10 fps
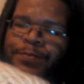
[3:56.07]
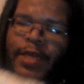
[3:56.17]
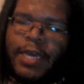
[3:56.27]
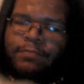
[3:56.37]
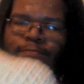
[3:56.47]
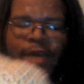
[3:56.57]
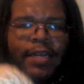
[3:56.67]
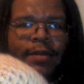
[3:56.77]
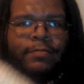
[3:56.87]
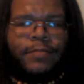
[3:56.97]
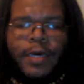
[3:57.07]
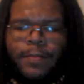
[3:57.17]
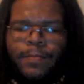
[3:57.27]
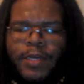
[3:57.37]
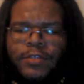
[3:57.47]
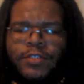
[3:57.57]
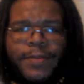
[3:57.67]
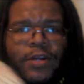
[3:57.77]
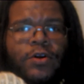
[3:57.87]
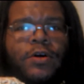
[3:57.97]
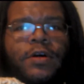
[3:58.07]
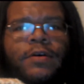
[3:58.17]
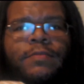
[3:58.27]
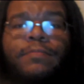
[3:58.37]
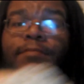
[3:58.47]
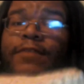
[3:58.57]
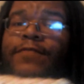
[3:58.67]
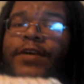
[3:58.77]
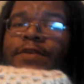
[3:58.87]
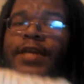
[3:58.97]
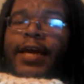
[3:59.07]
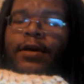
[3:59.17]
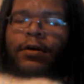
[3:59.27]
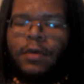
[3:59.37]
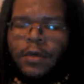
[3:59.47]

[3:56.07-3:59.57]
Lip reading: I made it I used a bigger hook, my favorite K hook,